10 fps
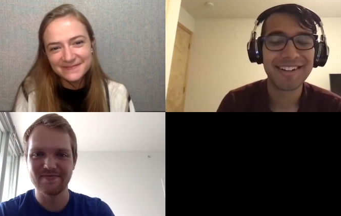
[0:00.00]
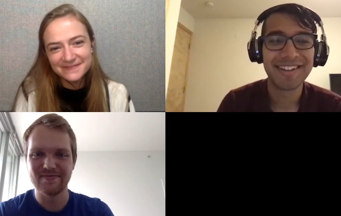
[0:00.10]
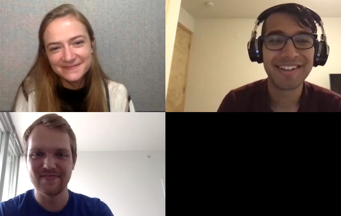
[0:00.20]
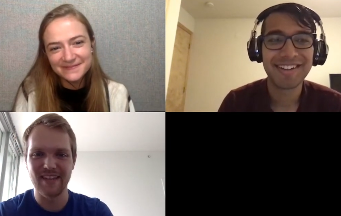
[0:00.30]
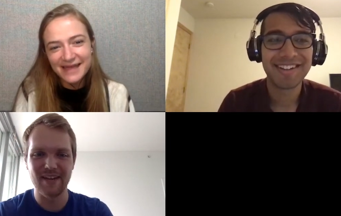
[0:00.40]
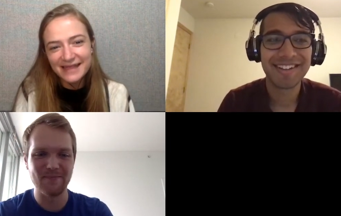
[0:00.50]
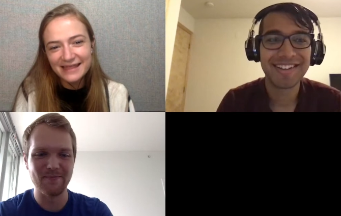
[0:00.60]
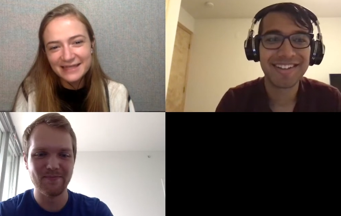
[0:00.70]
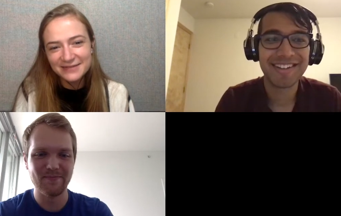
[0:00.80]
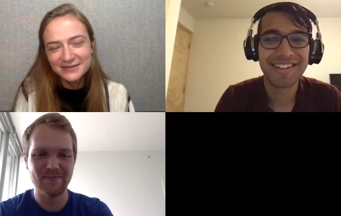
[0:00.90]
Speaker 1: Yep. Yeah,
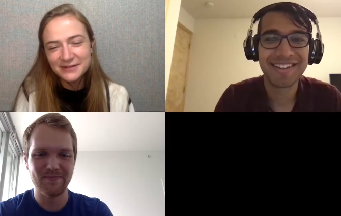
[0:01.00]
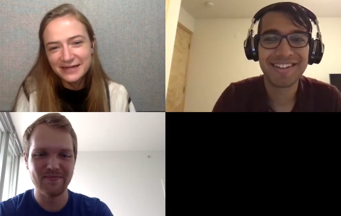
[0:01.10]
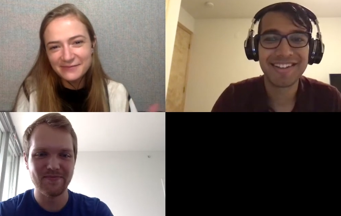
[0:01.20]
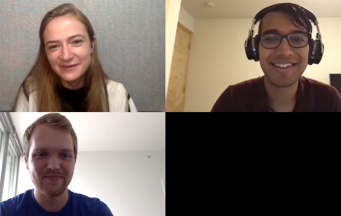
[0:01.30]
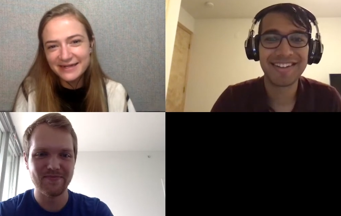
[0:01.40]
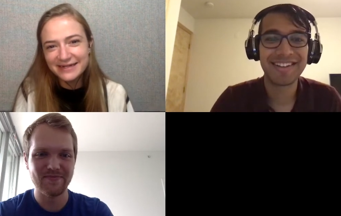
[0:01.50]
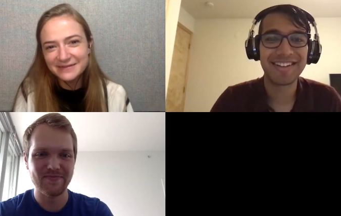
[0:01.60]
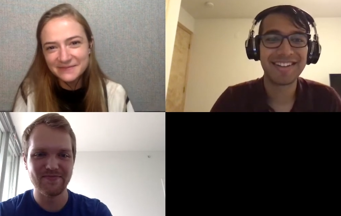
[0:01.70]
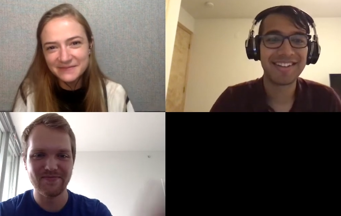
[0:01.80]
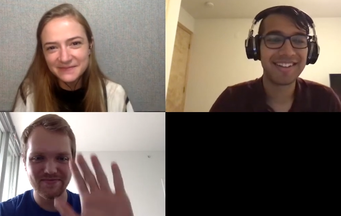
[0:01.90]
thanks for tuning in, Peter.
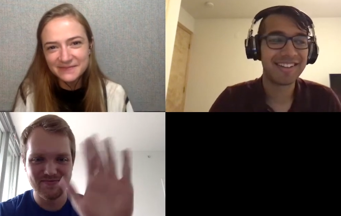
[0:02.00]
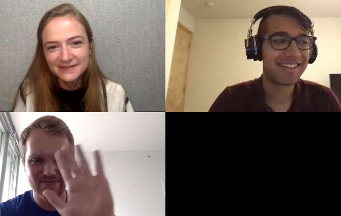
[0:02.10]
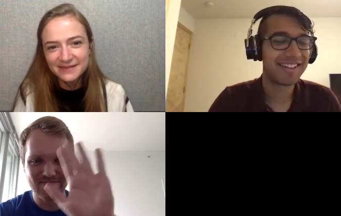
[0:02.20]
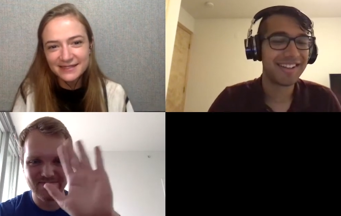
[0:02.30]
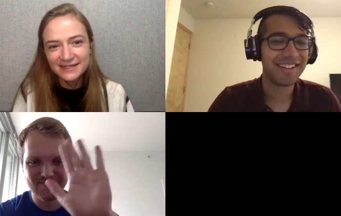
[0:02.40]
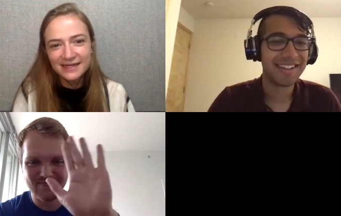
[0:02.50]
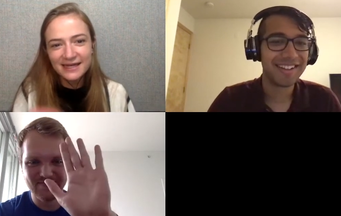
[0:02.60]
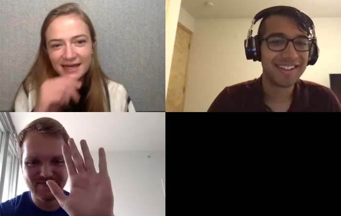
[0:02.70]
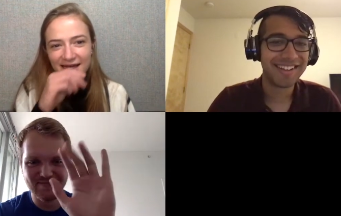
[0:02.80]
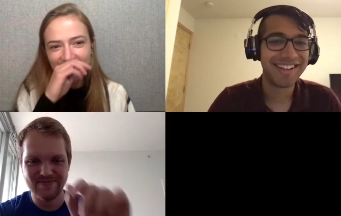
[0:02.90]

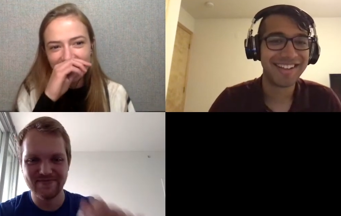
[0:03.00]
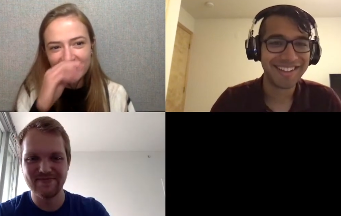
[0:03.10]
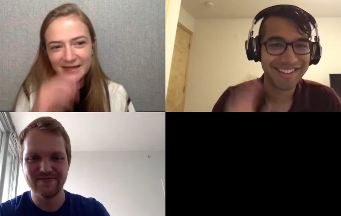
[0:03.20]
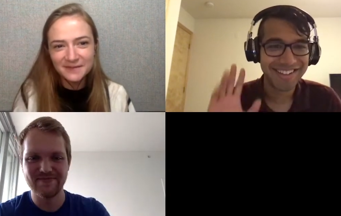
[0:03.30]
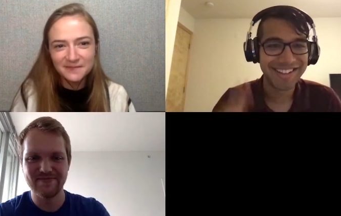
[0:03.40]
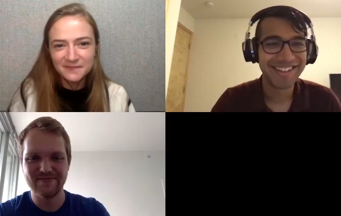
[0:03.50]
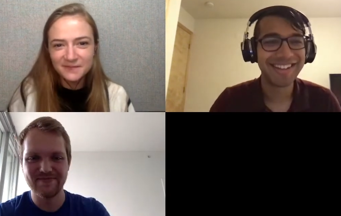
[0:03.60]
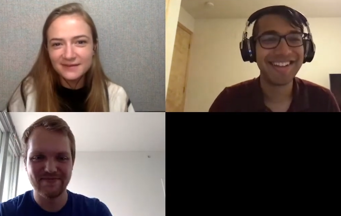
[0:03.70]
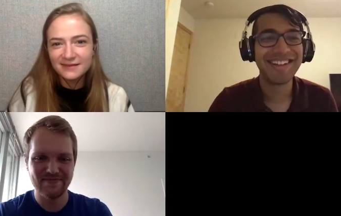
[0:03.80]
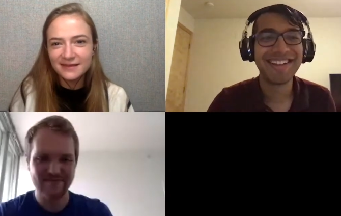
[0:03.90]
Um,
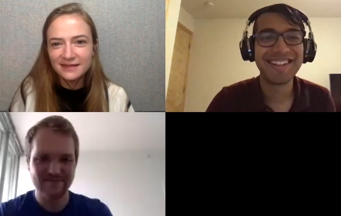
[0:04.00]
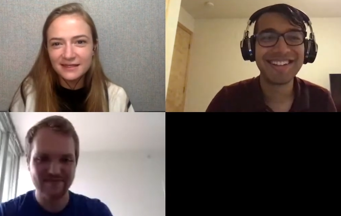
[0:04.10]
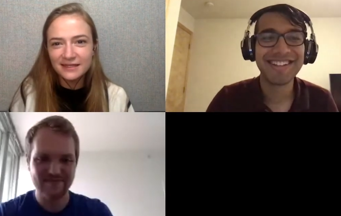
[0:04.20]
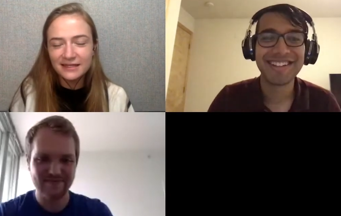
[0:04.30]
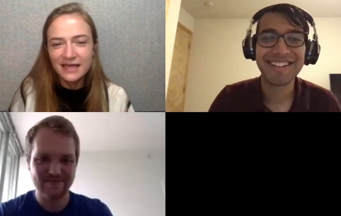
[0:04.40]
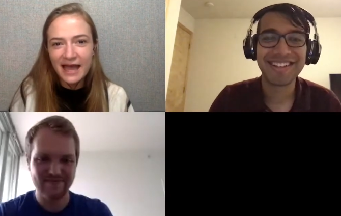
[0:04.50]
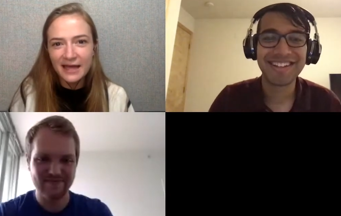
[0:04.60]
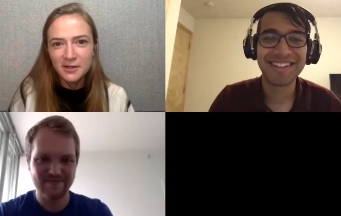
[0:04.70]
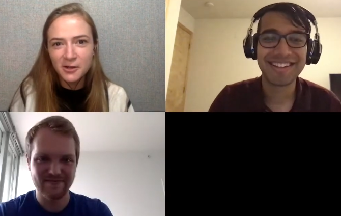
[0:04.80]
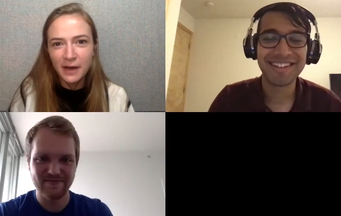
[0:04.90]
yeah,
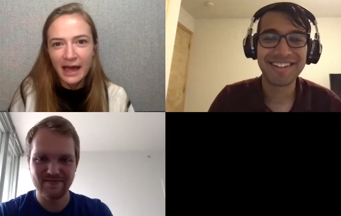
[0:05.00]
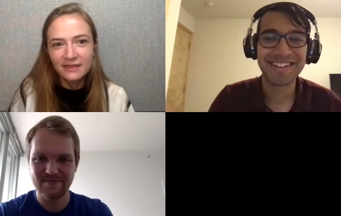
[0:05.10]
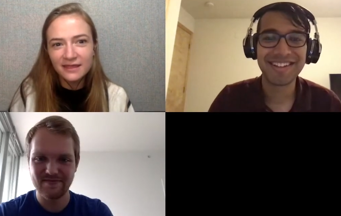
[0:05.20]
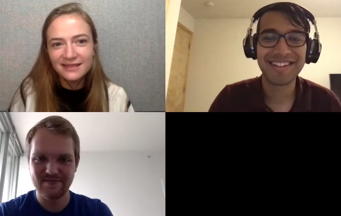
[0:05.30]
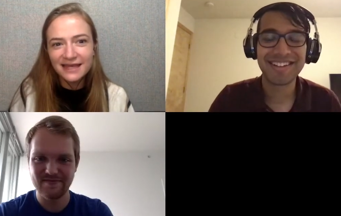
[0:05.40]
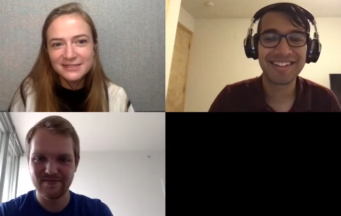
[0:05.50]
no, I think that's